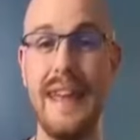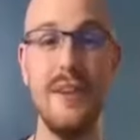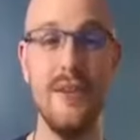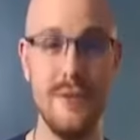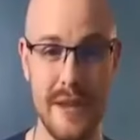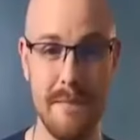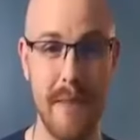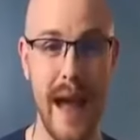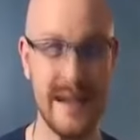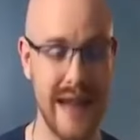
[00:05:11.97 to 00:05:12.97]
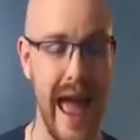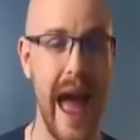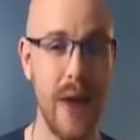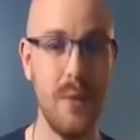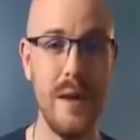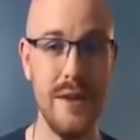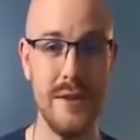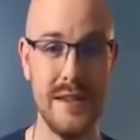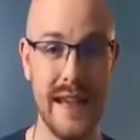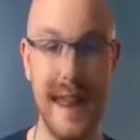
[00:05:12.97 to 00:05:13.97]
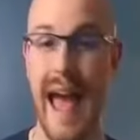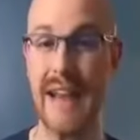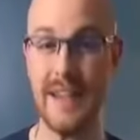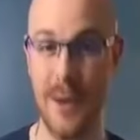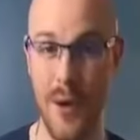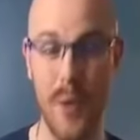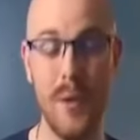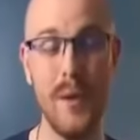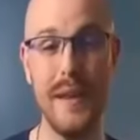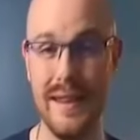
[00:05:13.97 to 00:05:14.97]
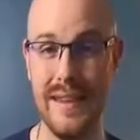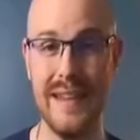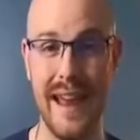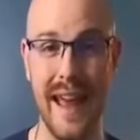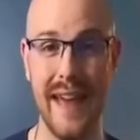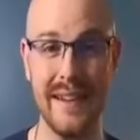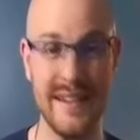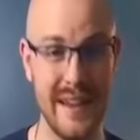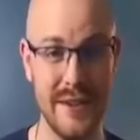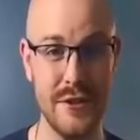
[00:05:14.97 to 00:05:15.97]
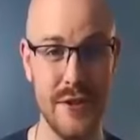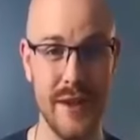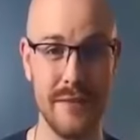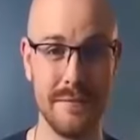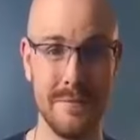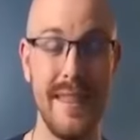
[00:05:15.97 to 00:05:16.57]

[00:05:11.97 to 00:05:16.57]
huge impact in how we use data as a whole in the data analyst industry.